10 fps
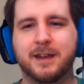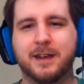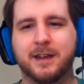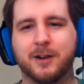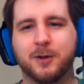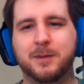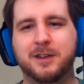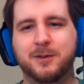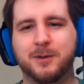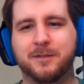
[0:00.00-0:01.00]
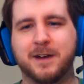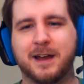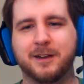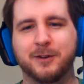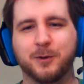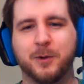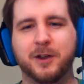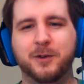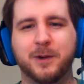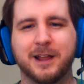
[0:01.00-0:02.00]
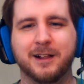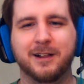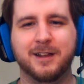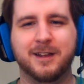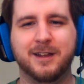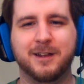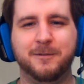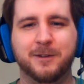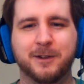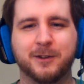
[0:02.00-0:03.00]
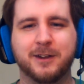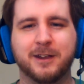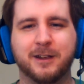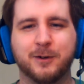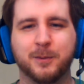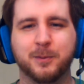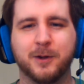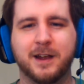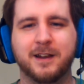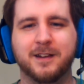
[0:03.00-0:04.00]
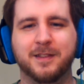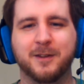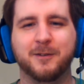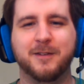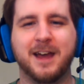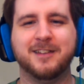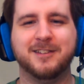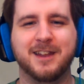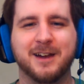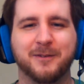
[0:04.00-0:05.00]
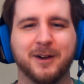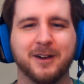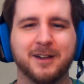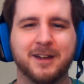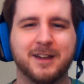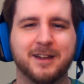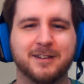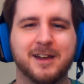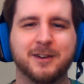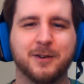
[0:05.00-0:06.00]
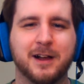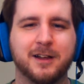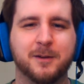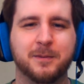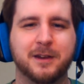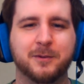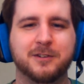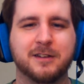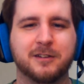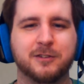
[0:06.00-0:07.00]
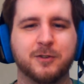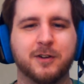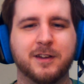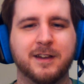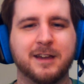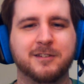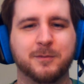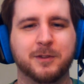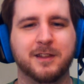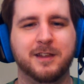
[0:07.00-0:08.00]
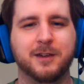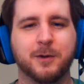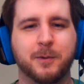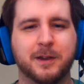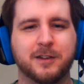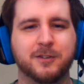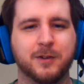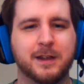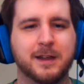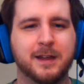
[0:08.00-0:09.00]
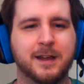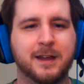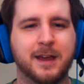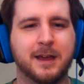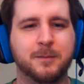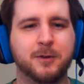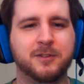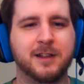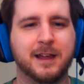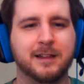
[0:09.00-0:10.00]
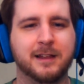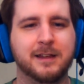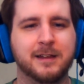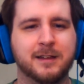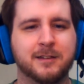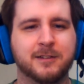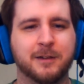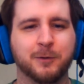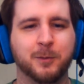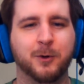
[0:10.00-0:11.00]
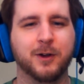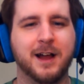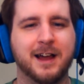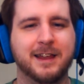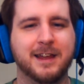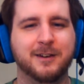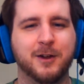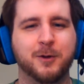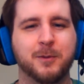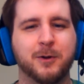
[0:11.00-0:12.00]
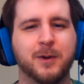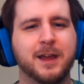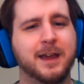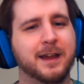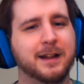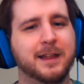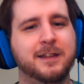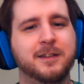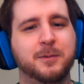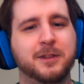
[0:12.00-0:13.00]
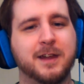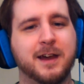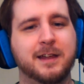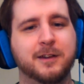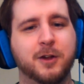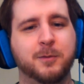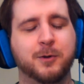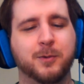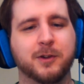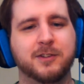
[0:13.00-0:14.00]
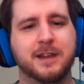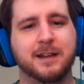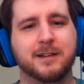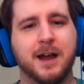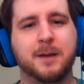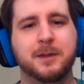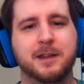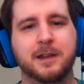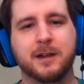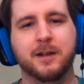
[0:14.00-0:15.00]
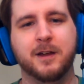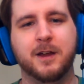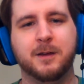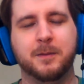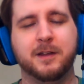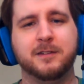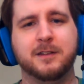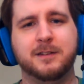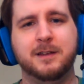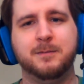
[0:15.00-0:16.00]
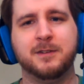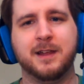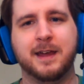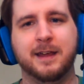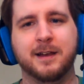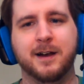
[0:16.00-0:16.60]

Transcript: An army unified under one will, feel good incorporated in their vast network. Detonerot Company, which has a strong connection with the hero industry, and most likely several more high-end Nomu. And I like that with the high-end Nomu, we're seeing Dobby here, because it seems like